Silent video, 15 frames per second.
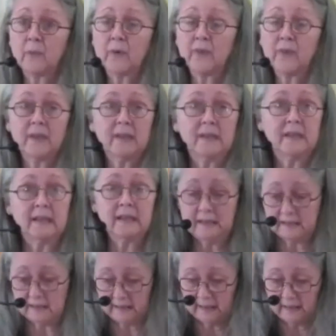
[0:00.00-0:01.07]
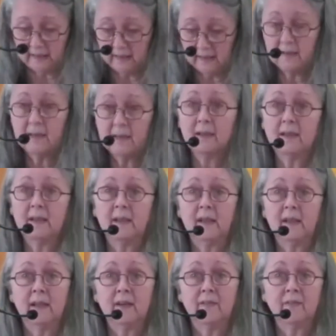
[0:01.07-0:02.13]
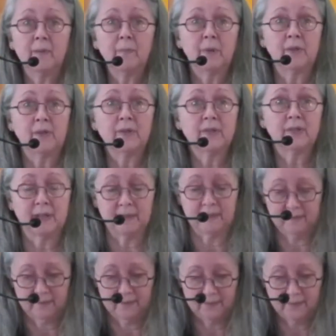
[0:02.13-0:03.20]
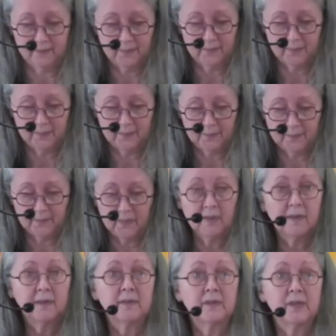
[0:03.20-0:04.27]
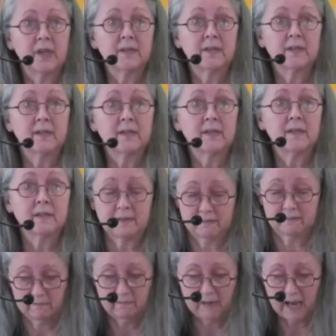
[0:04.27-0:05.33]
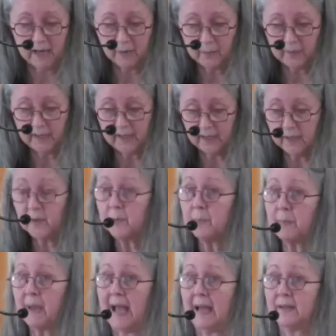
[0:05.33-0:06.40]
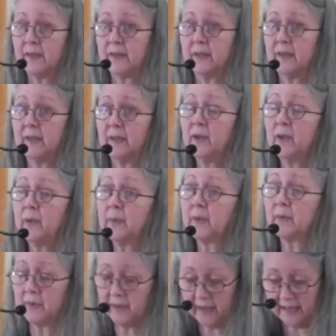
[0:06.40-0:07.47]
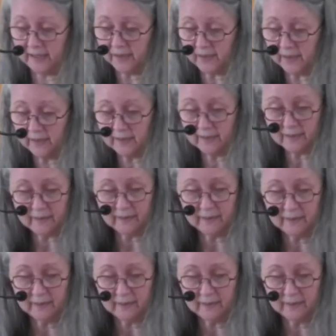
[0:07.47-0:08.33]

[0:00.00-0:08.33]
worth and dignity in every person? Justice, equity and compassion in human relations?